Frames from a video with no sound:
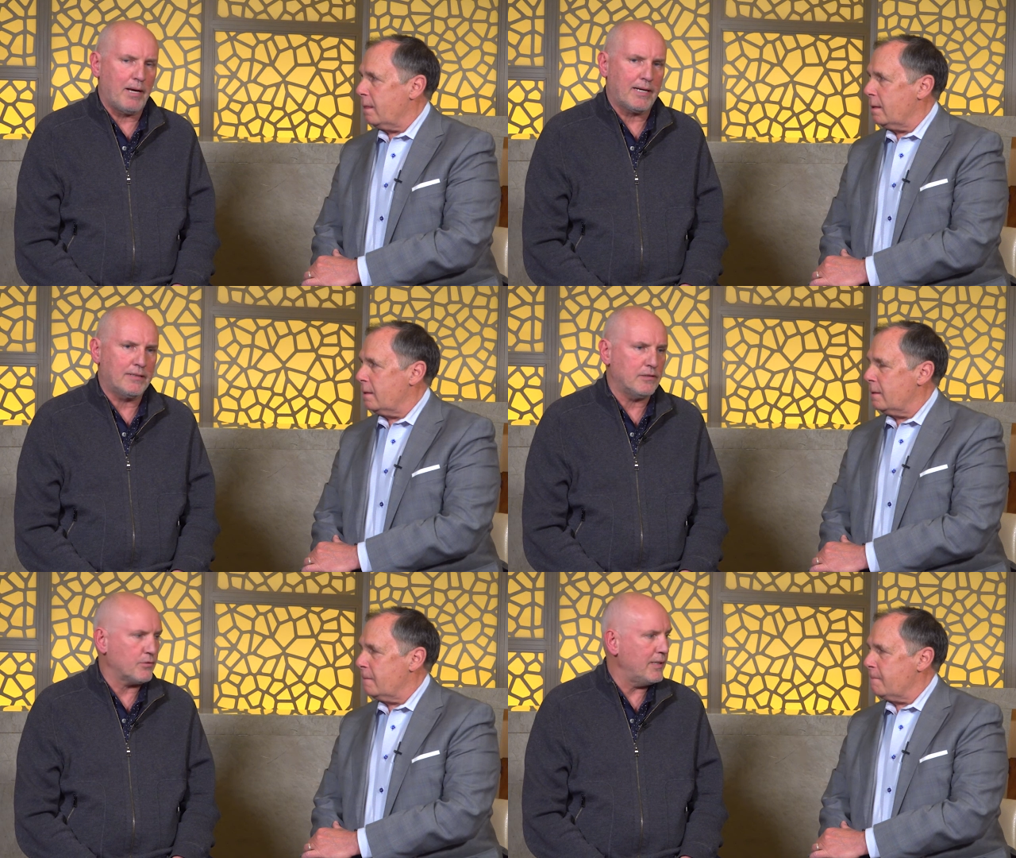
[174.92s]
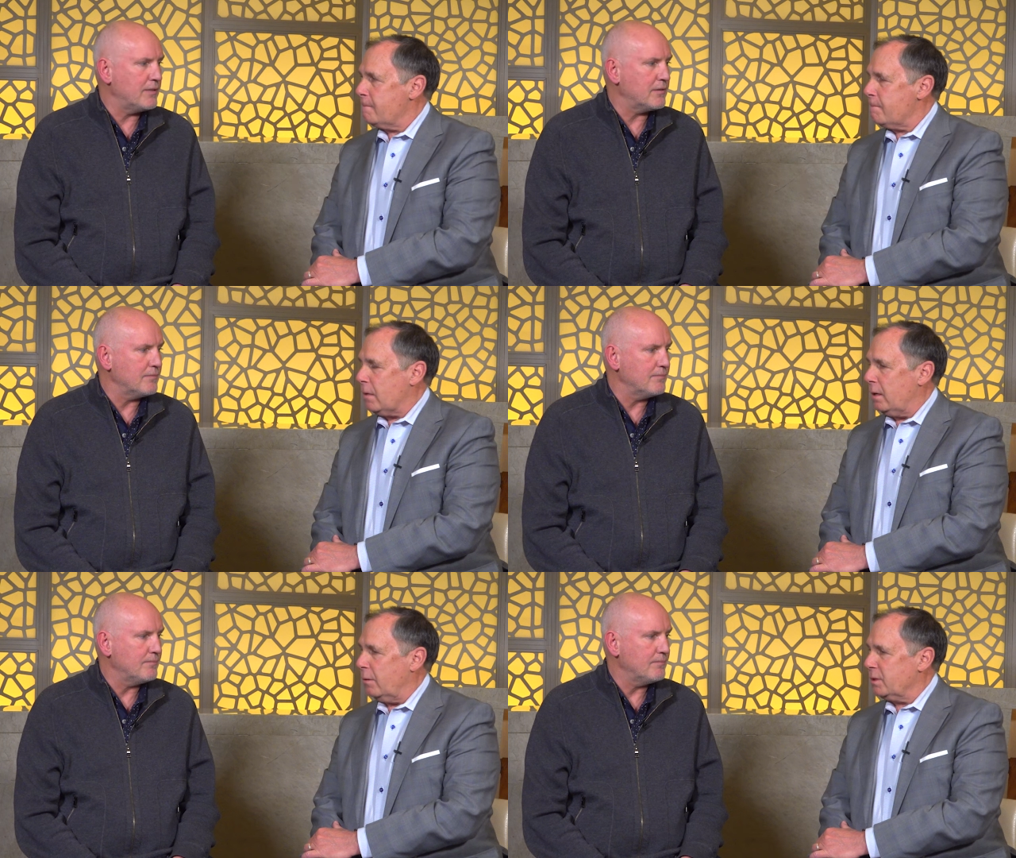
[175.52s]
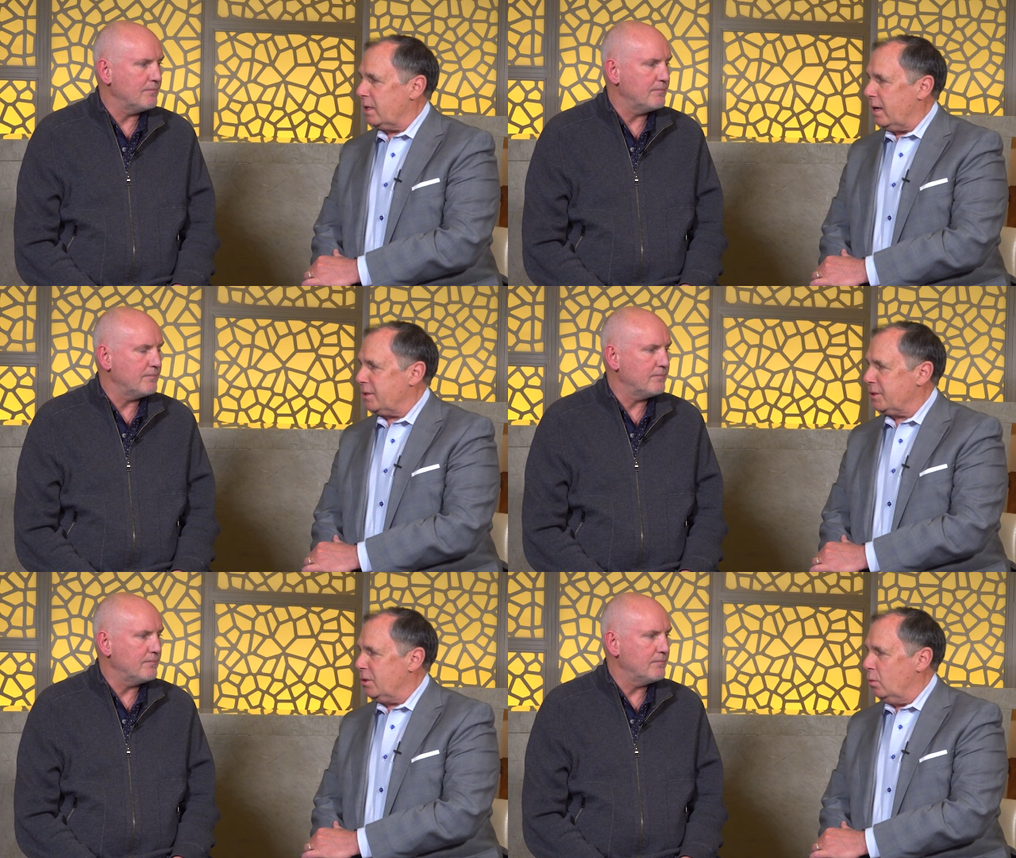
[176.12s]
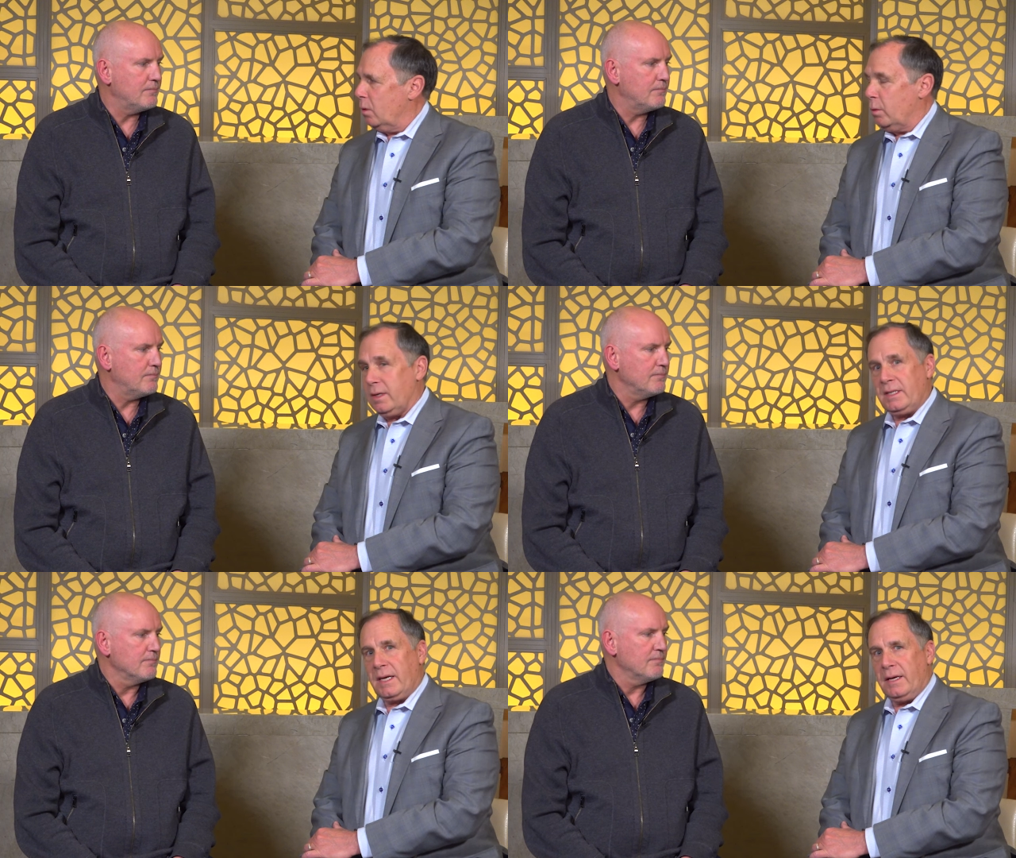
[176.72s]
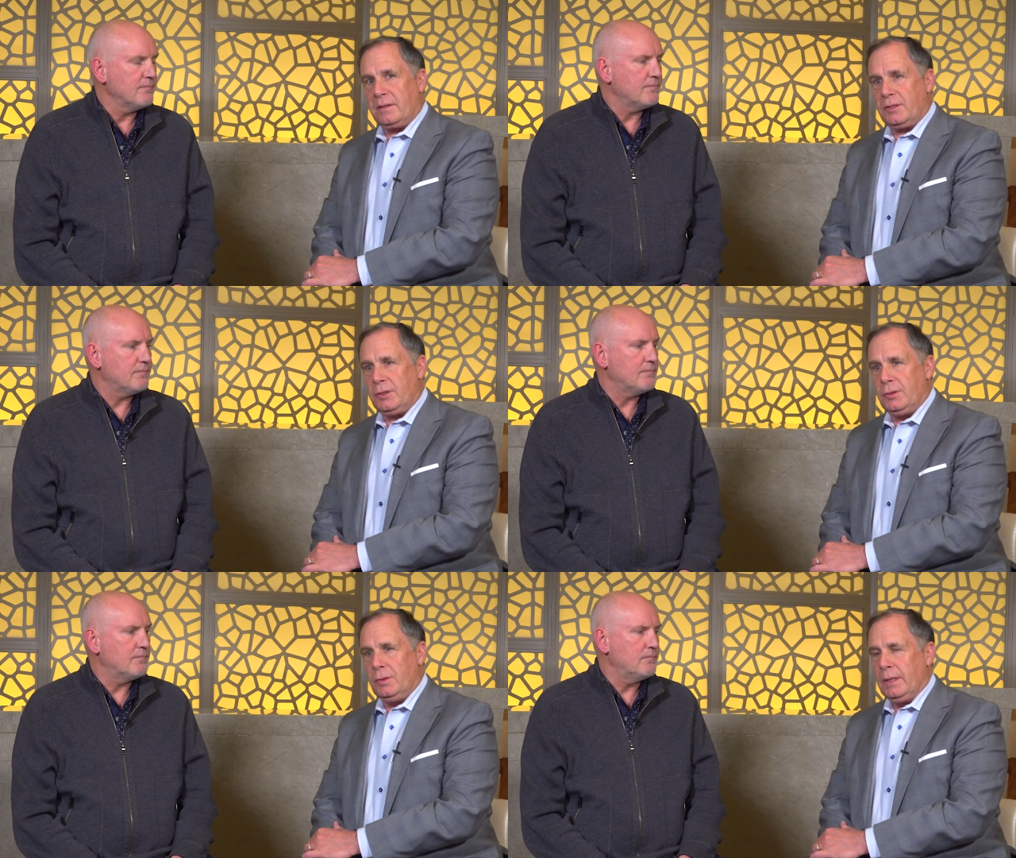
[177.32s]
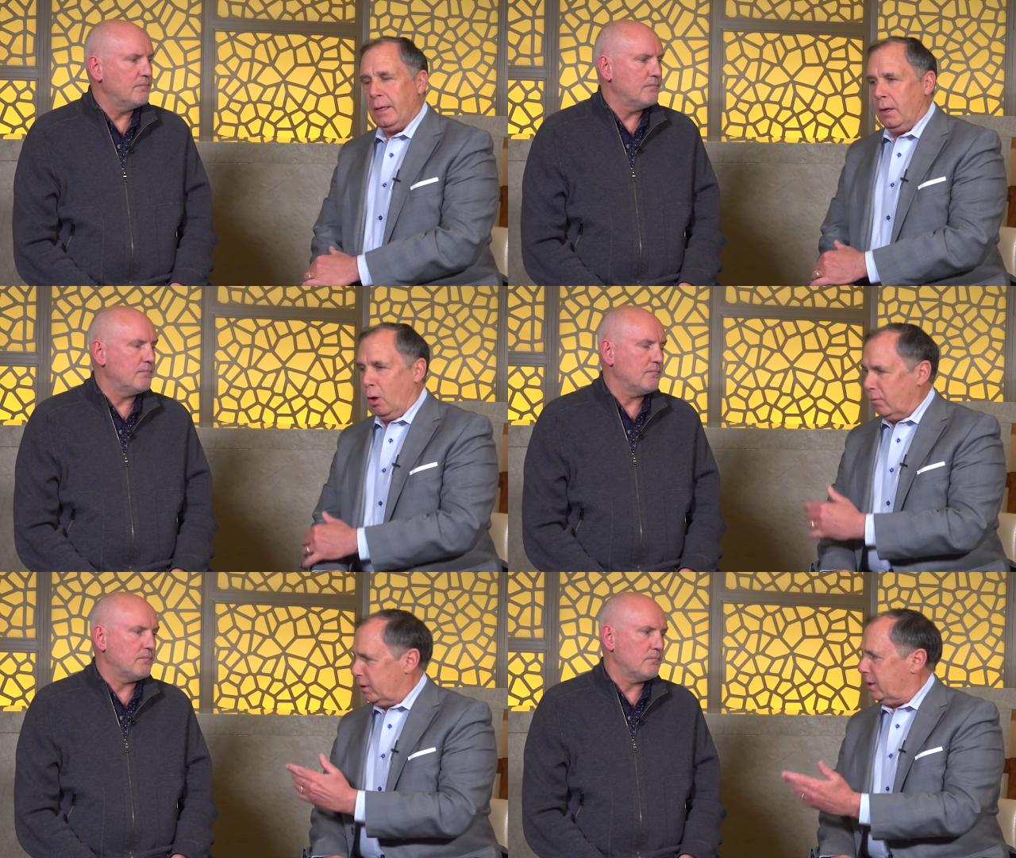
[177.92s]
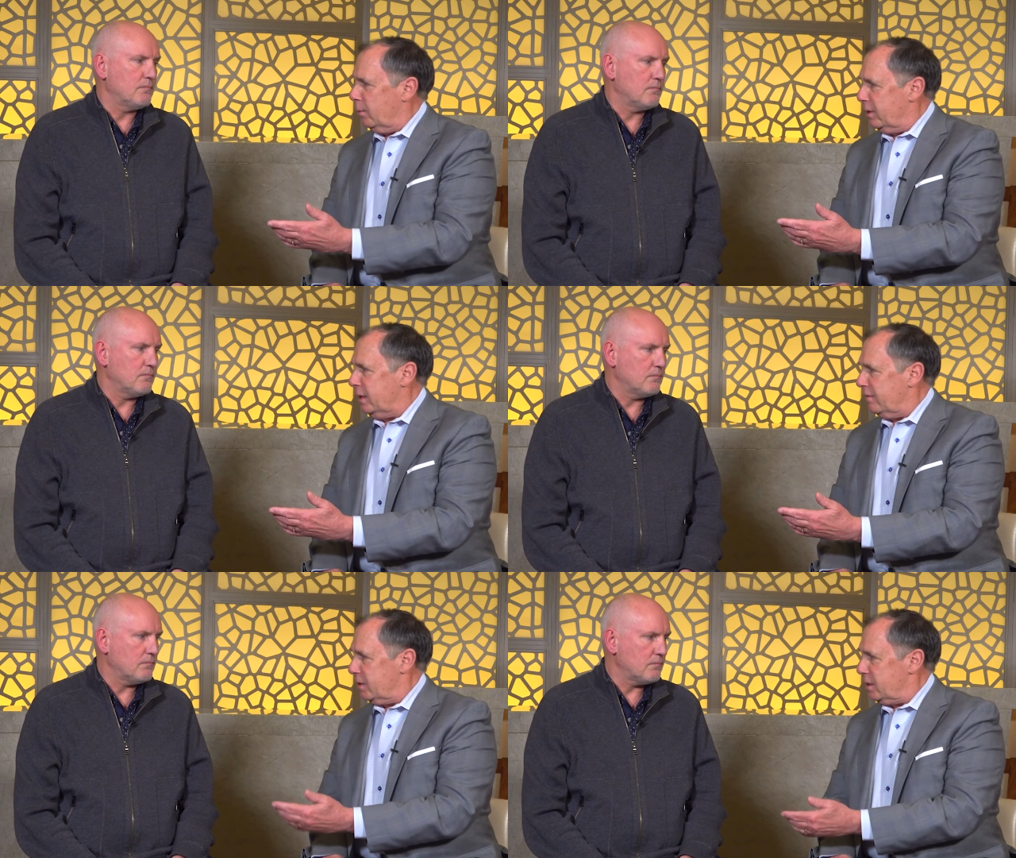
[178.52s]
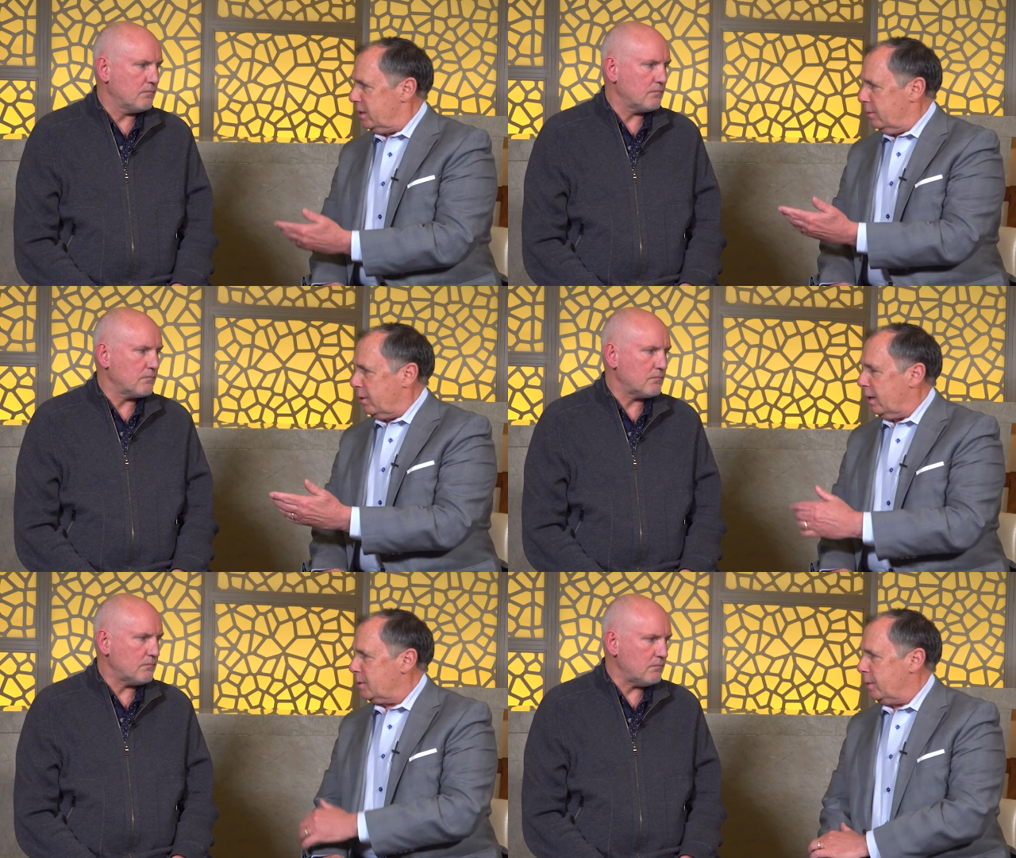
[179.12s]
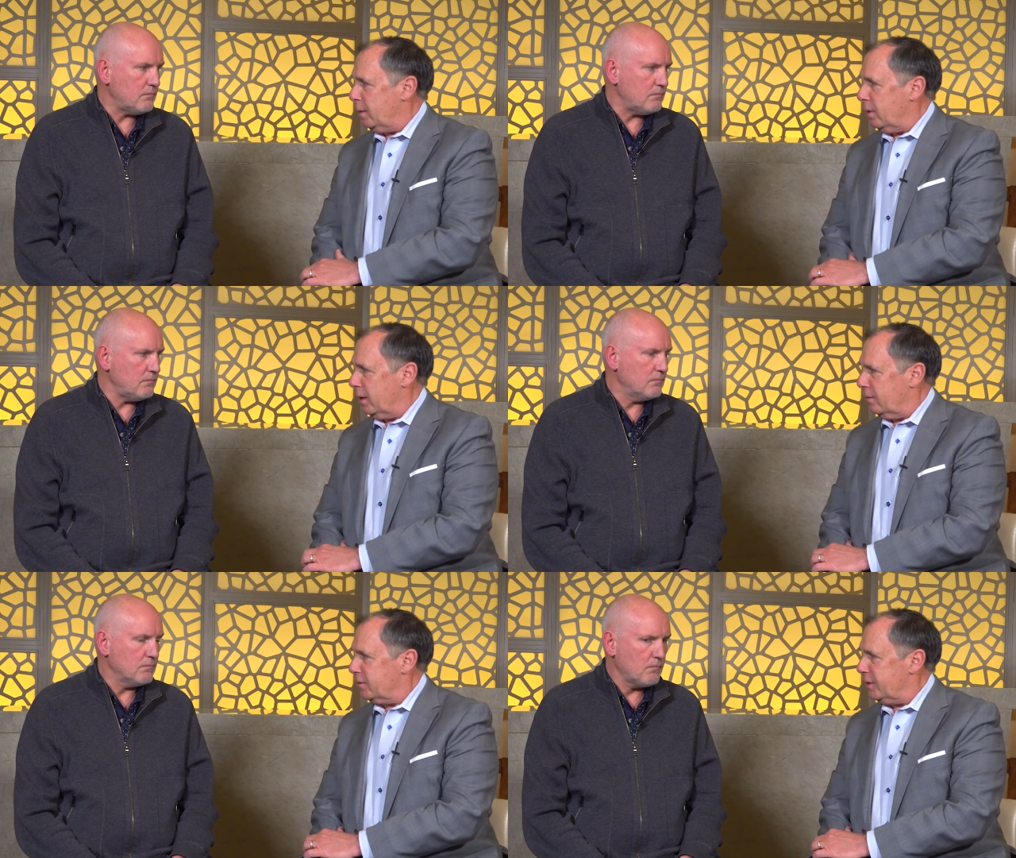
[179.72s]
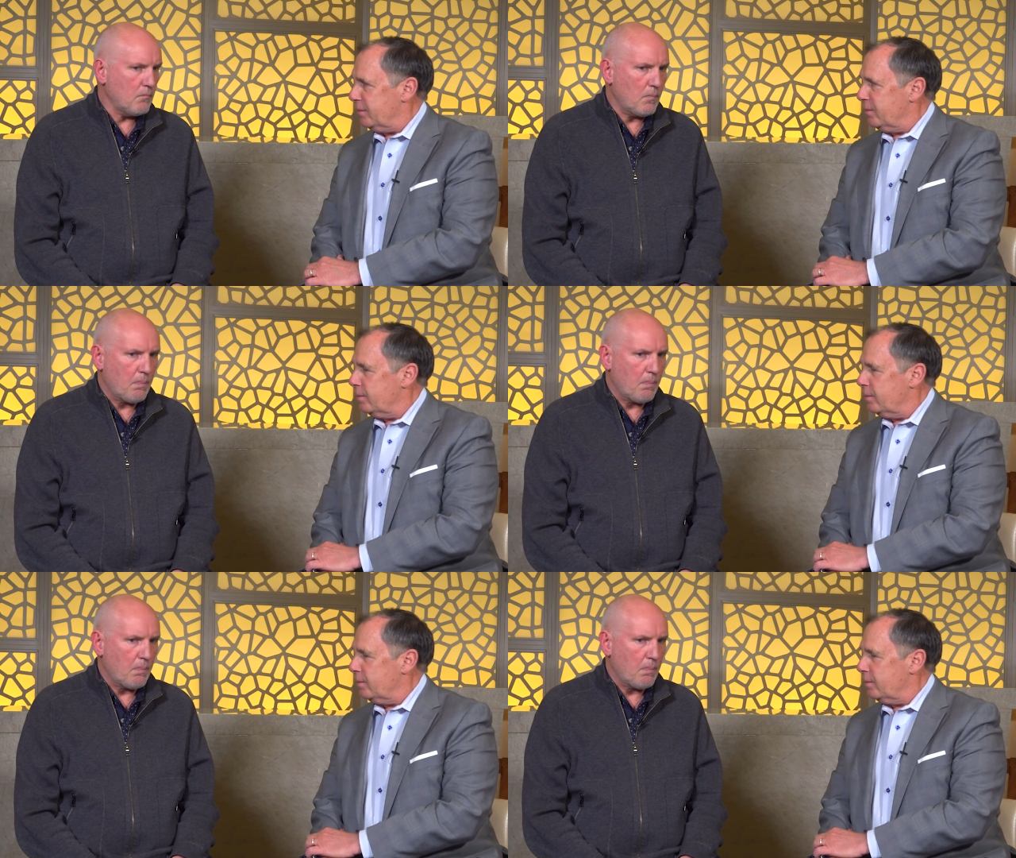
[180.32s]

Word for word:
Speaker 1: back in this race.
Speaker 2: Yeah, I was going to ask you, what would it take to overcome the deficit and perhaps be a playoff team?